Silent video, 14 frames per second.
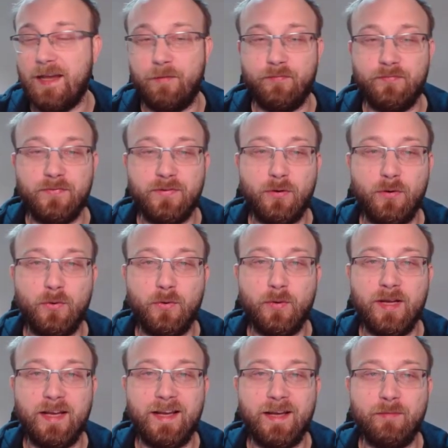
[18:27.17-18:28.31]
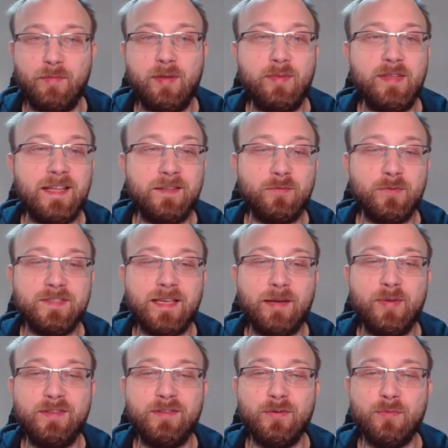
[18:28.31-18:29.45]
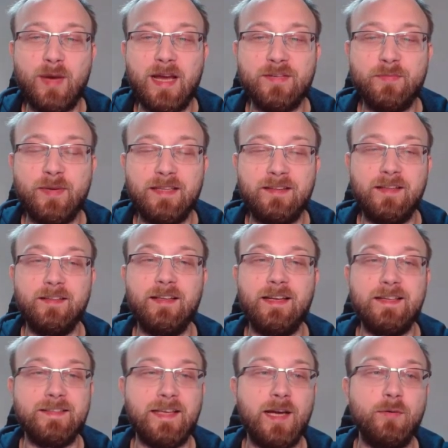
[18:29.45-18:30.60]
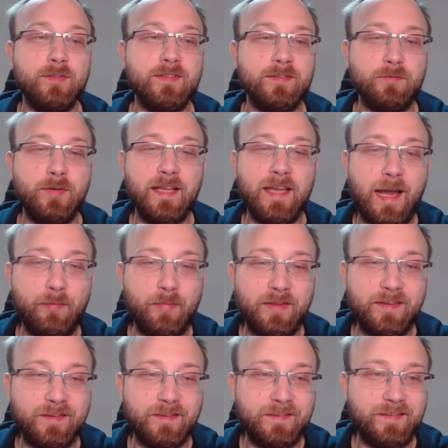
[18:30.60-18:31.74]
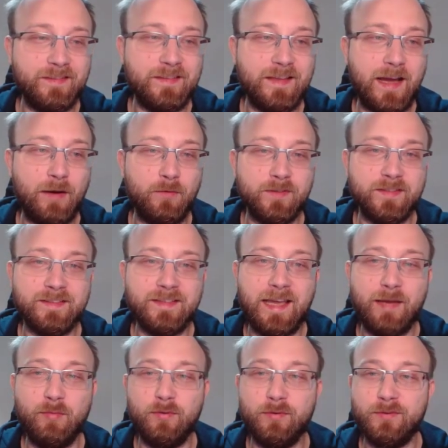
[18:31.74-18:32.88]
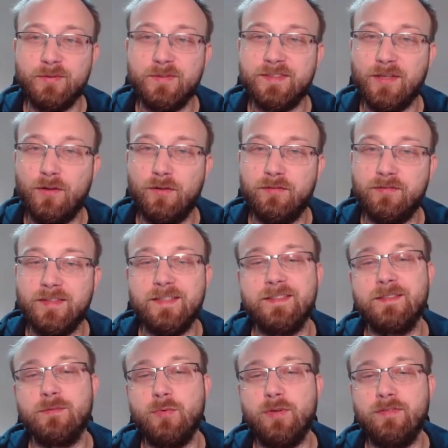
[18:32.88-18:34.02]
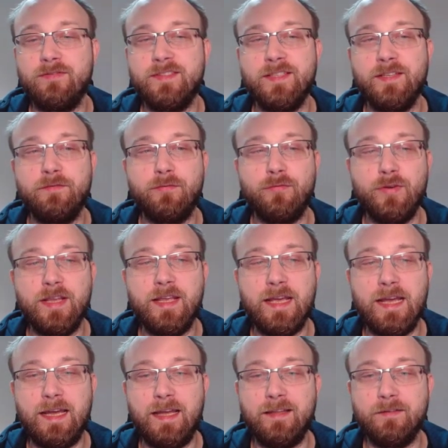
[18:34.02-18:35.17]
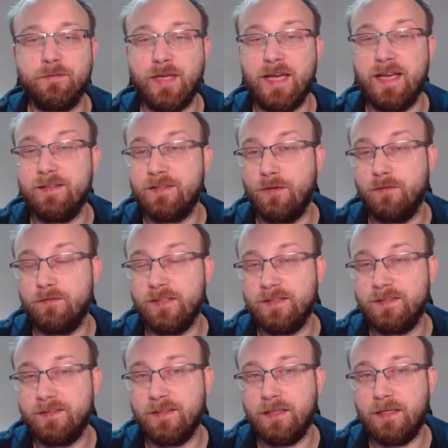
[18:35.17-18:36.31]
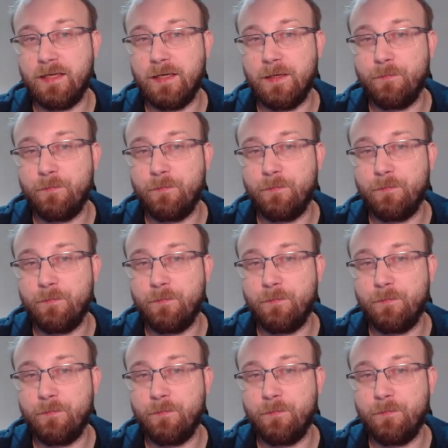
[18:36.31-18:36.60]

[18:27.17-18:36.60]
Yeah, so maybe that was a bit too much, but nonetheless, I was really happy I was able to solve this with Z3 and yeah, solve this